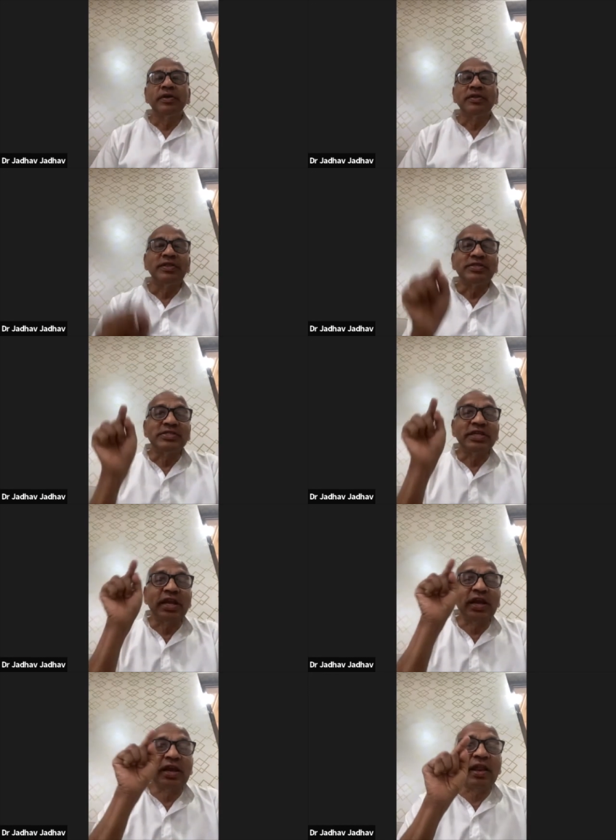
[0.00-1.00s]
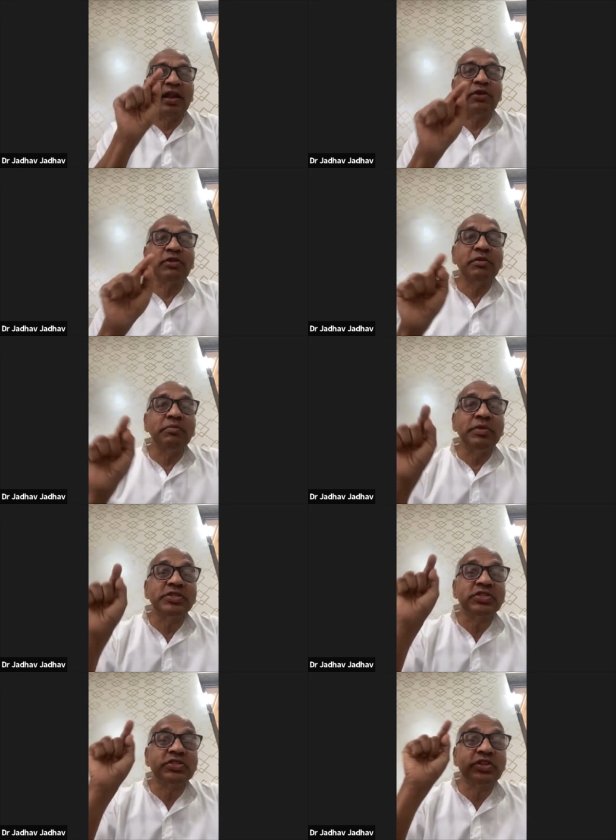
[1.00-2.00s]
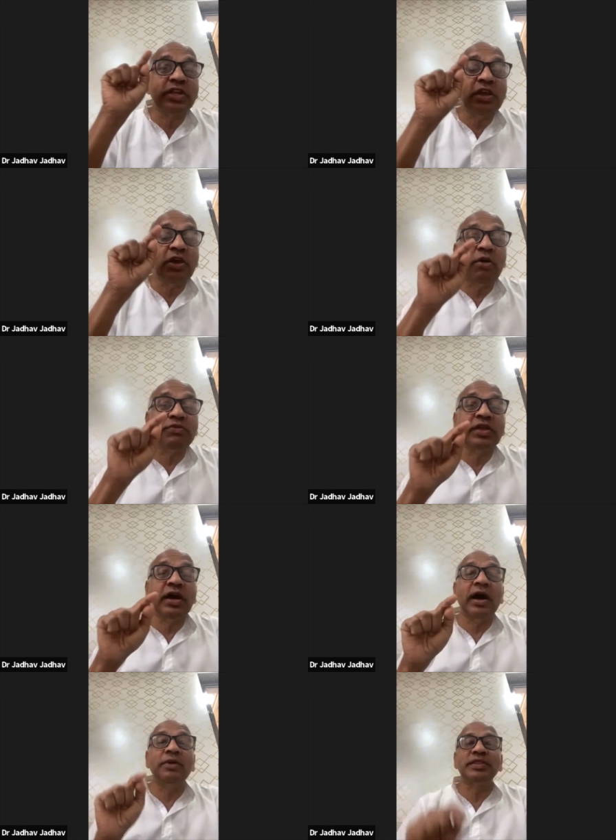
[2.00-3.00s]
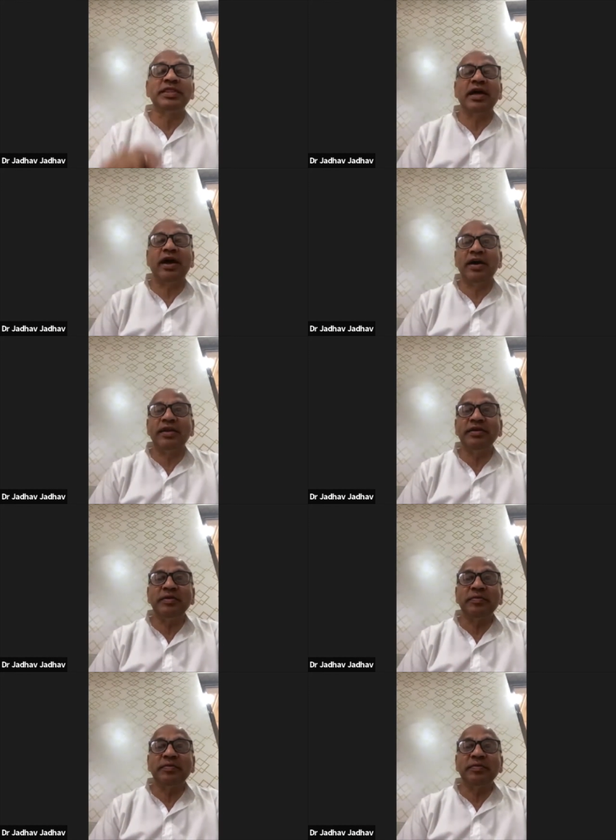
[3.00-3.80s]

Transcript: The secret of the mystery of the avatar